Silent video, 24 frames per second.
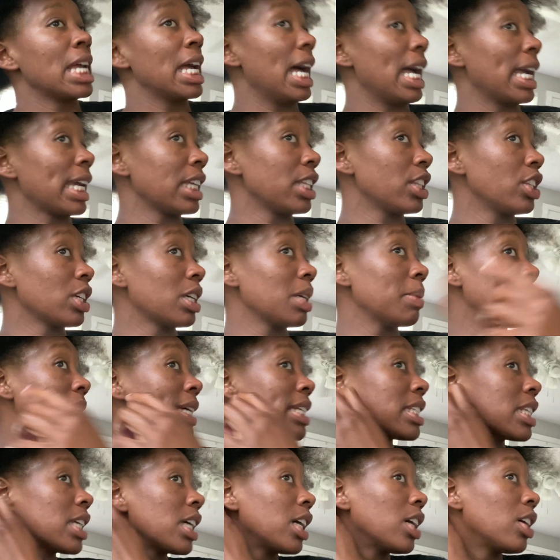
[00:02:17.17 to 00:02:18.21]
I can look at
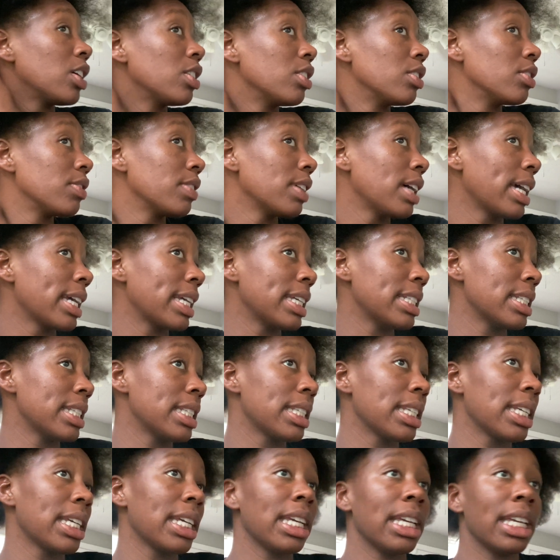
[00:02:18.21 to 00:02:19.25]
myself, I can
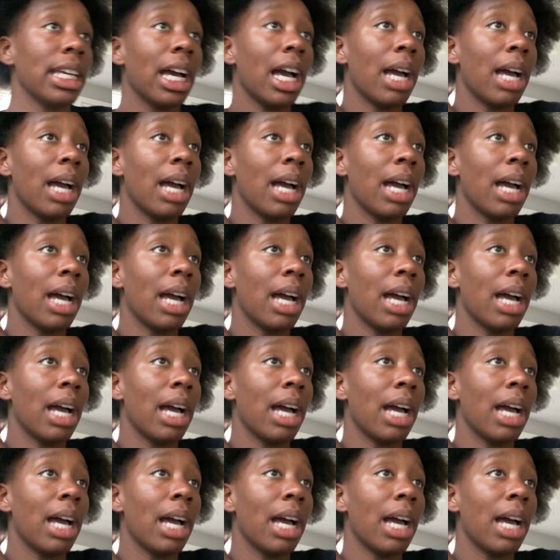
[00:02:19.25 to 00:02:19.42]
see.